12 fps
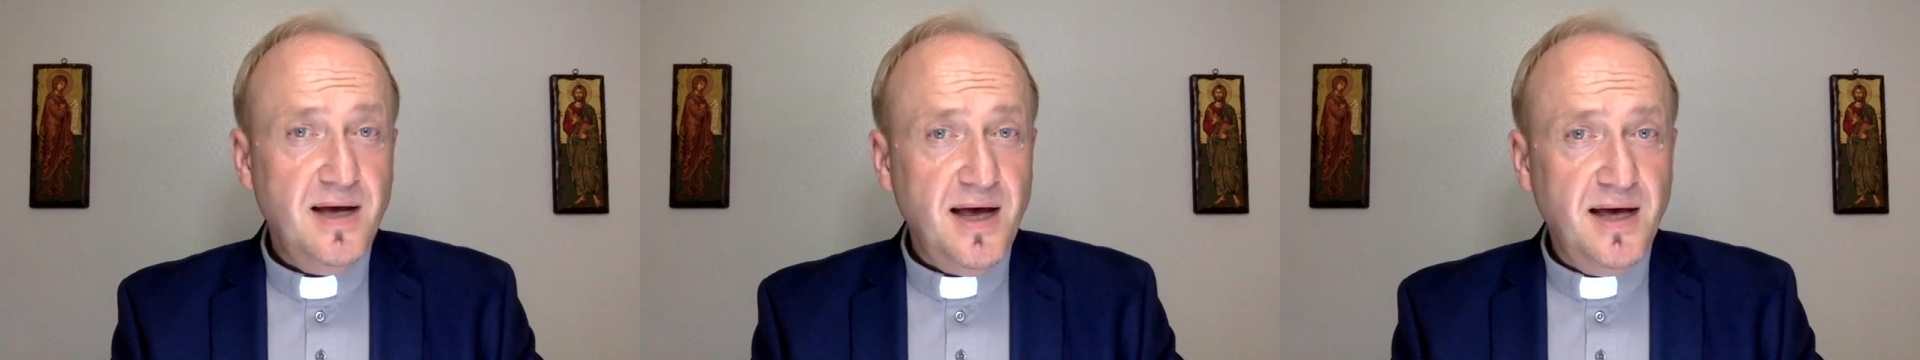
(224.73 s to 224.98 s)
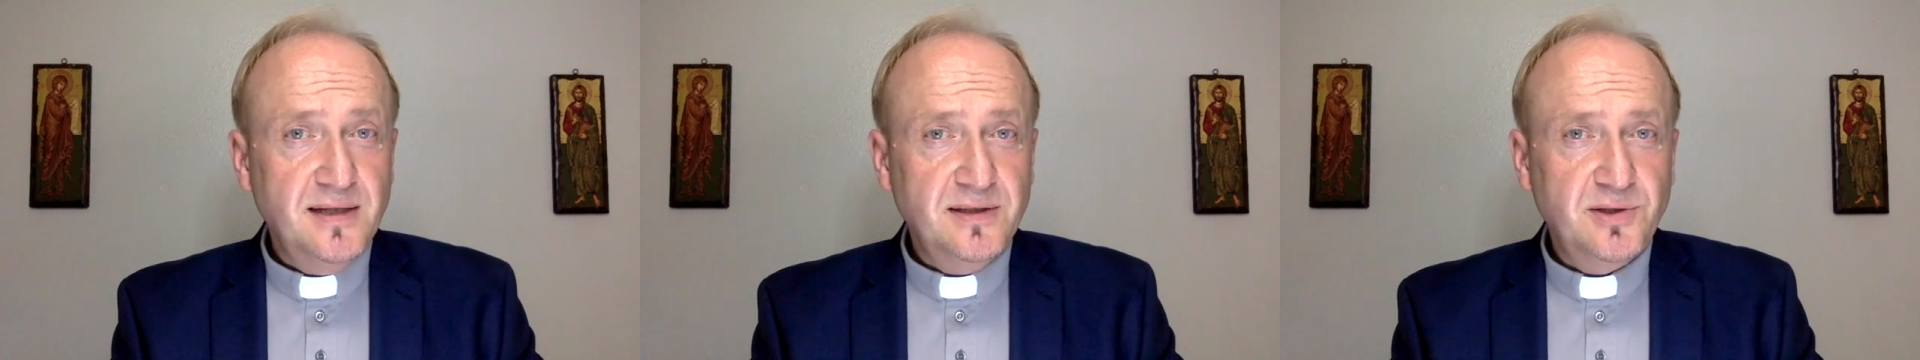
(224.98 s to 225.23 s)

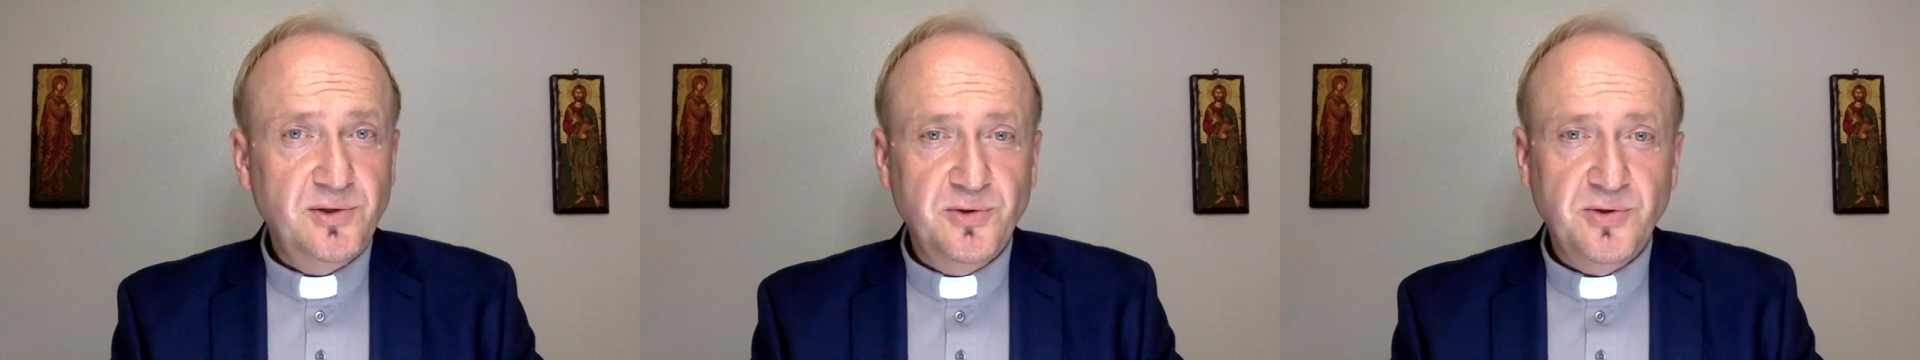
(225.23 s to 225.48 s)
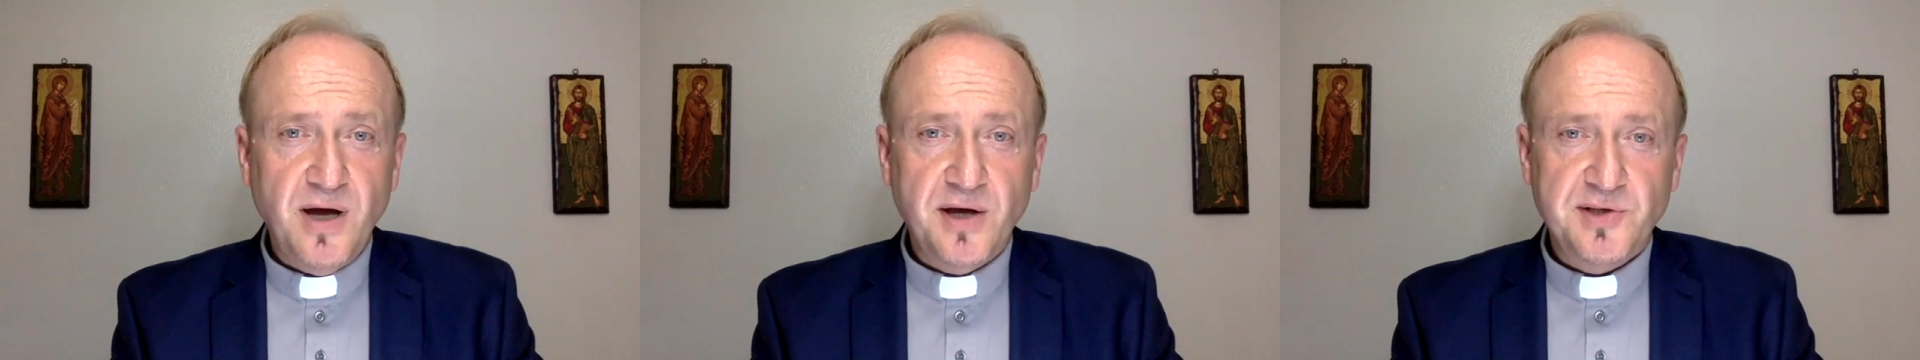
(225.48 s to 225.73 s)
and
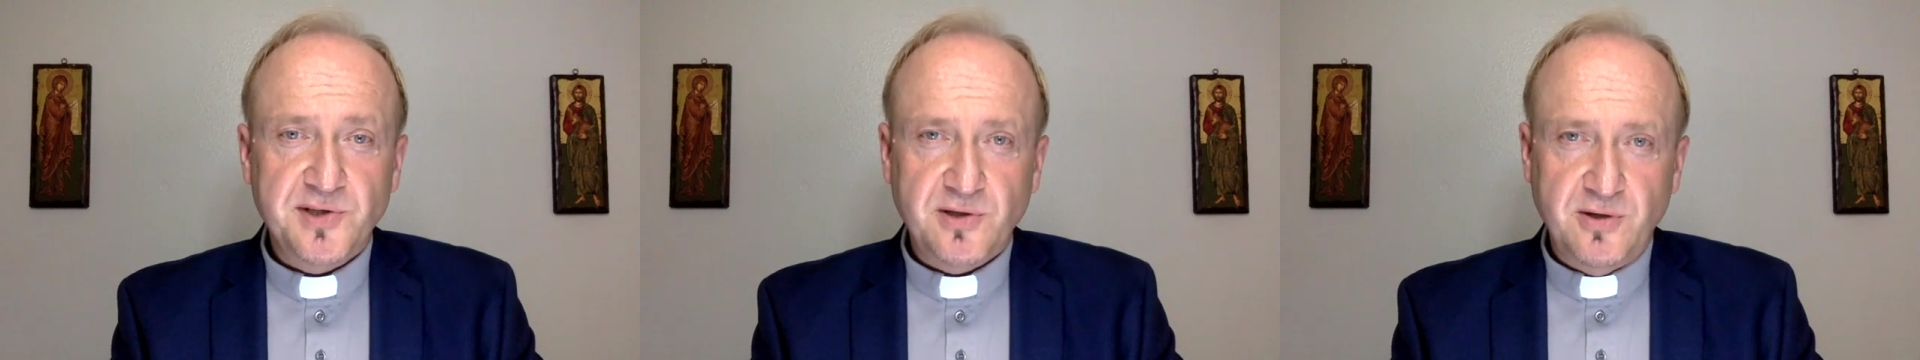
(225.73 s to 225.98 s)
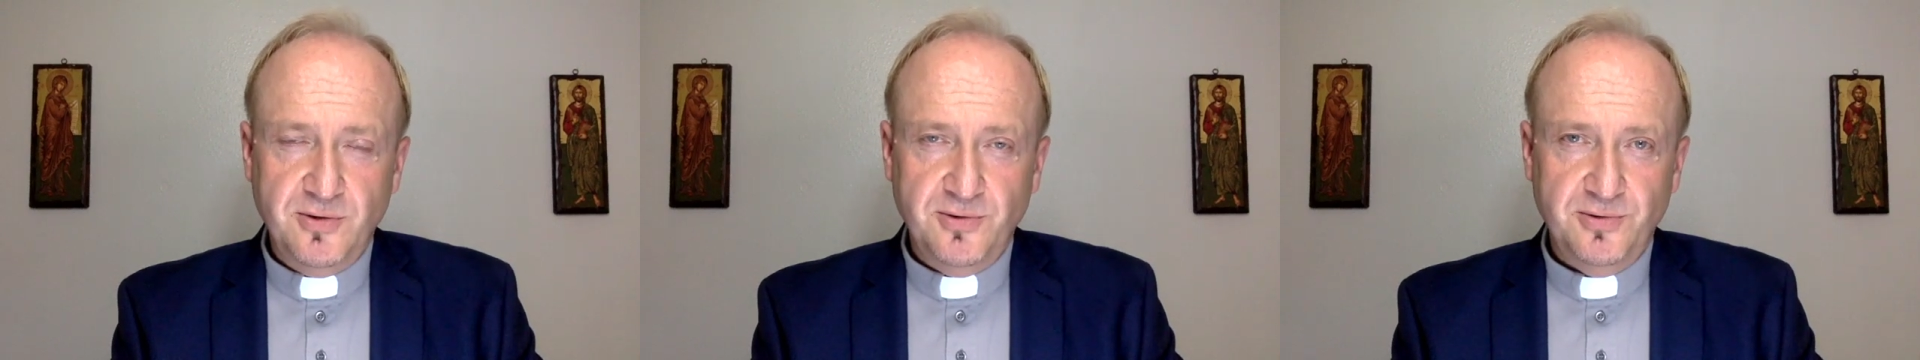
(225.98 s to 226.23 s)
to
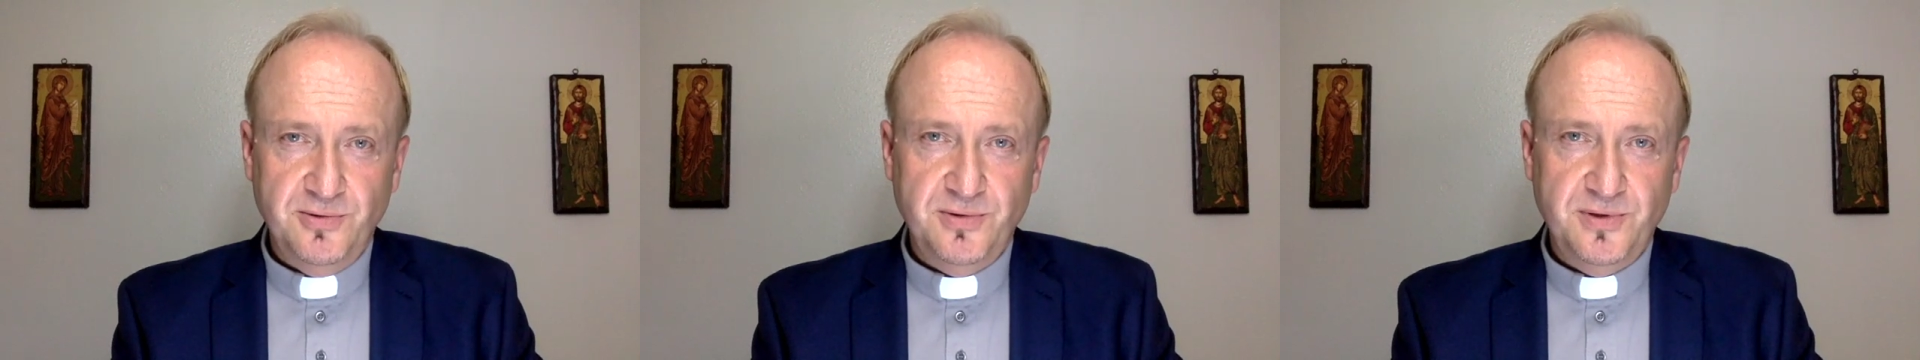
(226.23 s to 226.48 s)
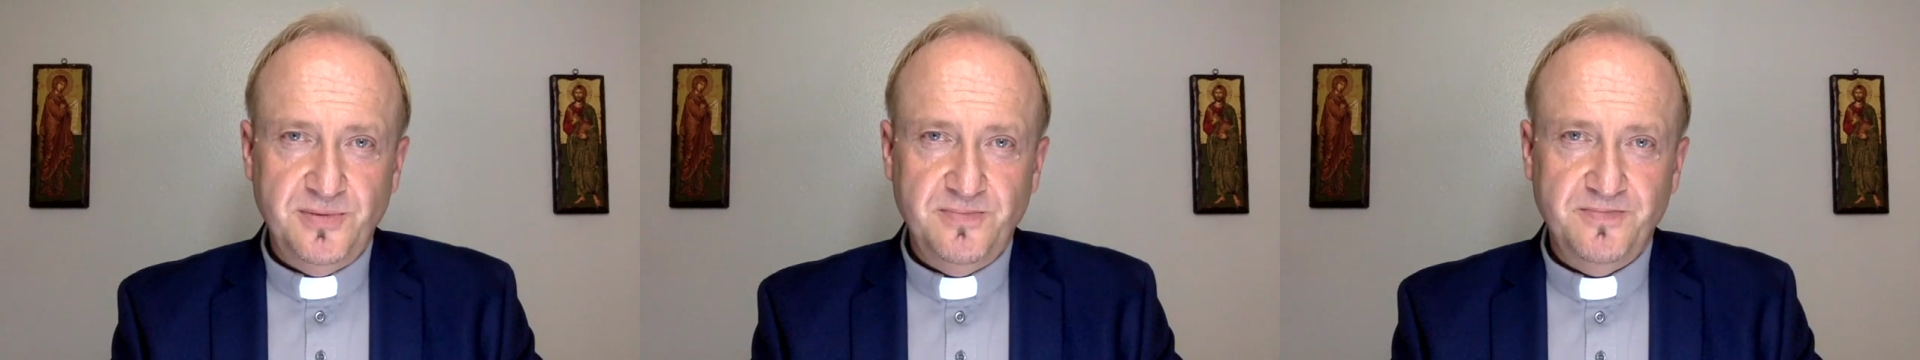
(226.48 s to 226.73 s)

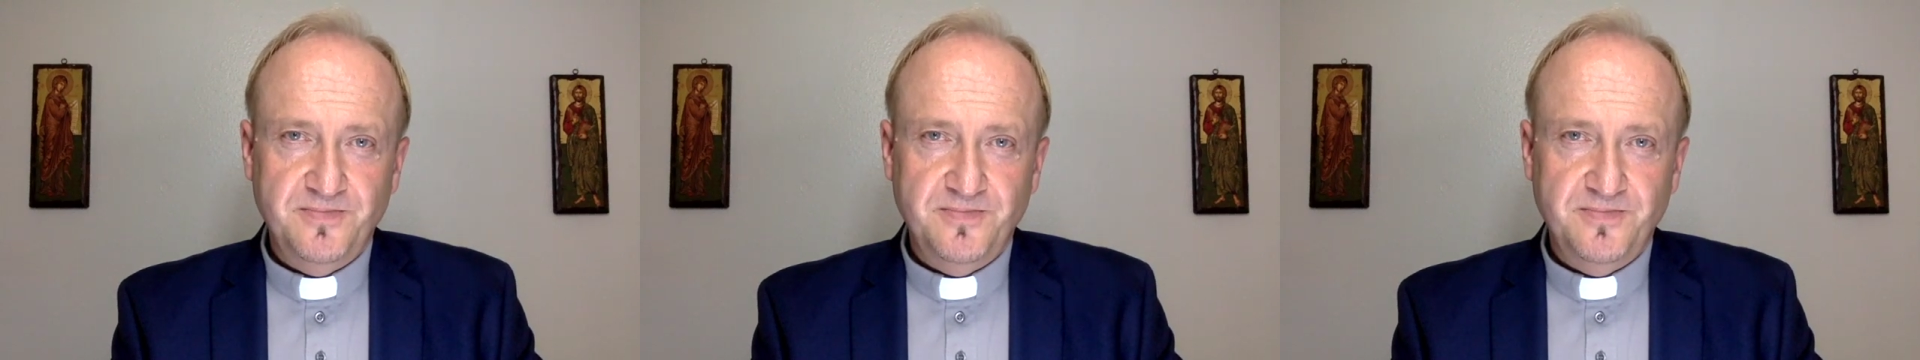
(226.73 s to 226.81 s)
exclude.